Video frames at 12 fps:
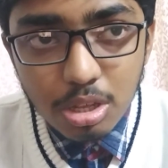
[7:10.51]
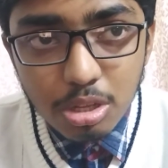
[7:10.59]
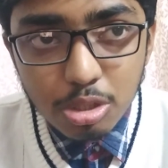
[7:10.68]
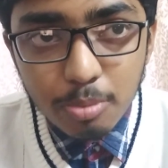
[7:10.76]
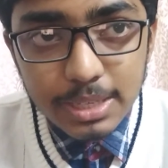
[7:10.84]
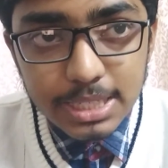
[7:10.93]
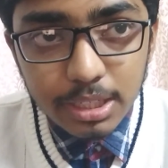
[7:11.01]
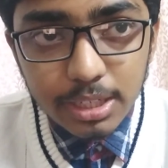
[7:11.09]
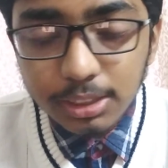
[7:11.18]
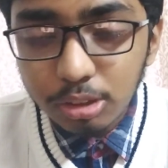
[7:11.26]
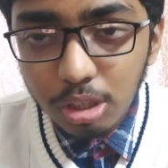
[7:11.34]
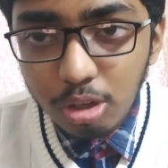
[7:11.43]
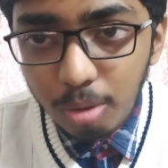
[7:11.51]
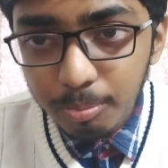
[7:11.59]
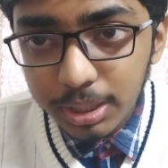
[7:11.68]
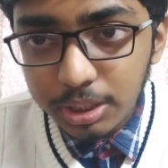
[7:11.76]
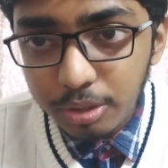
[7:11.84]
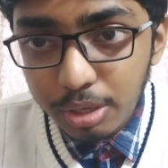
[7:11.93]
So basically, it's not a
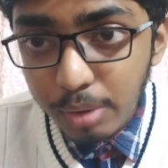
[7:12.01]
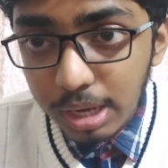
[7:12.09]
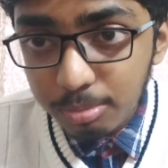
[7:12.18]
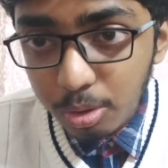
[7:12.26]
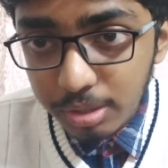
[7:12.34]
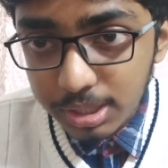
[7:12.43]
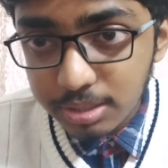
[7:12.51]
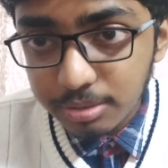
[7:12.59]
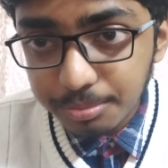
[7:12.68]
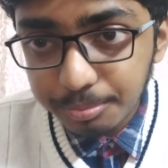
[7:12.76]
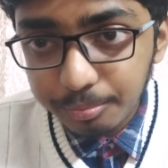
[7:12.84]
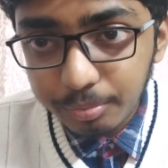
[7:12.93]
complete theory. One more reason.